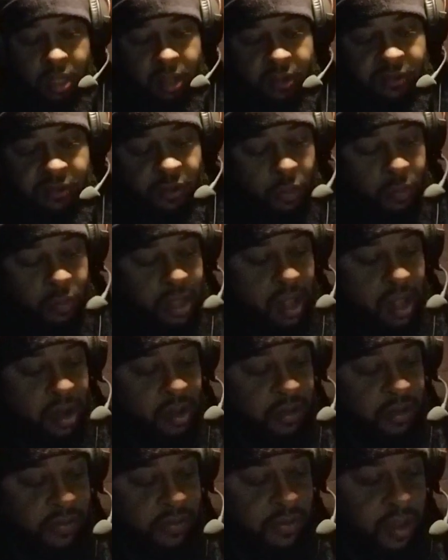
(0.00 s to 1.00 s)
And so we got to
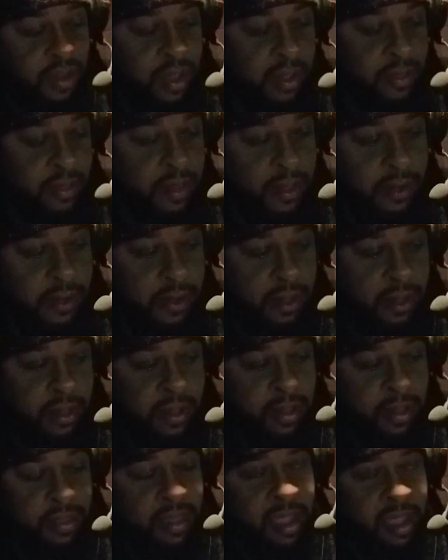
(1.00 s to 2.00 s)
understand that
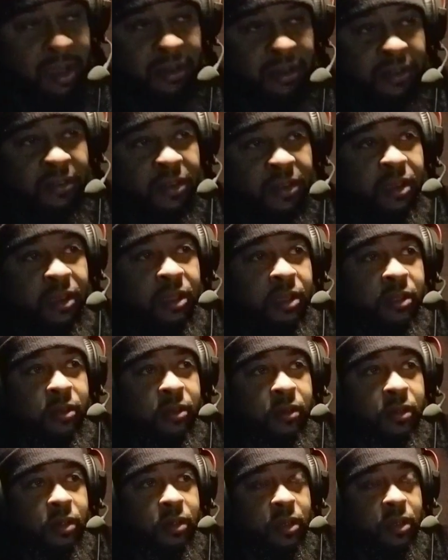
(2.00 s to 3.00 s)
in that
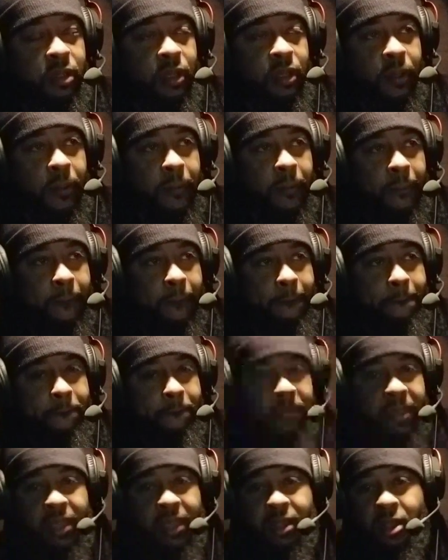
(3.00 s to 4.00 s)
sin,
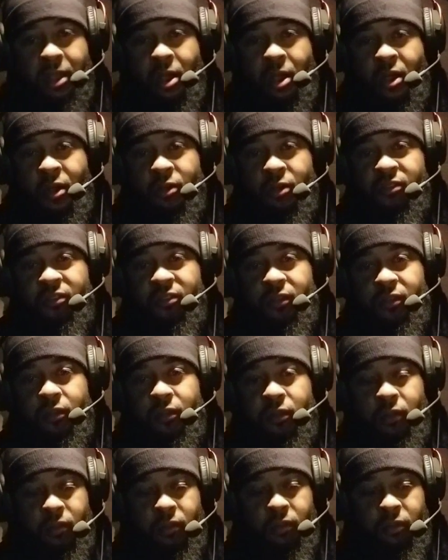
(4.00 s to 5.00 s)
it caused
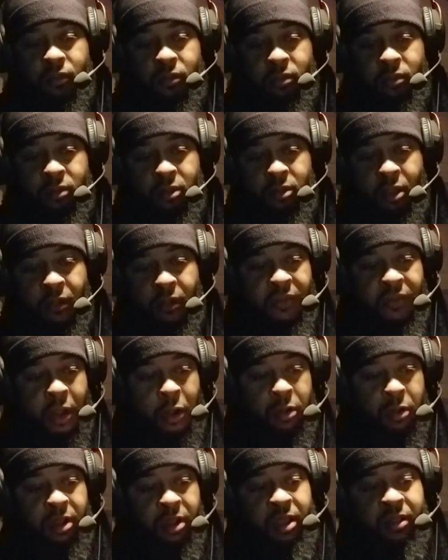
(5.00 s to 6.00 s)
their
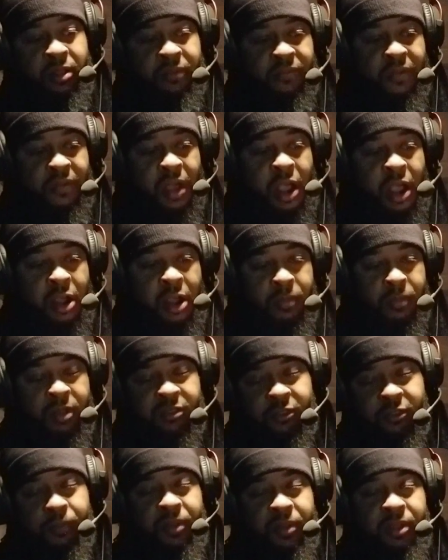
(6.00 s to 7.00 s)
very
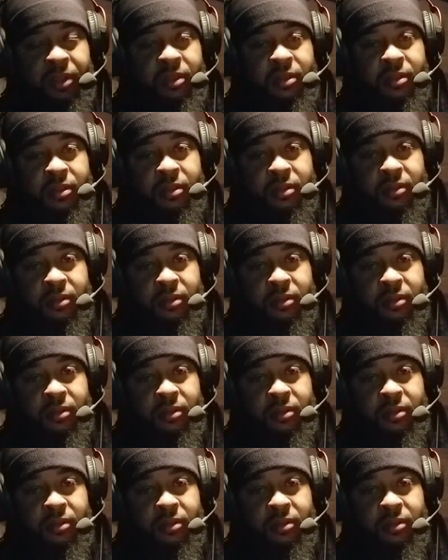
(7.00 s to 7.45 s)
environment to be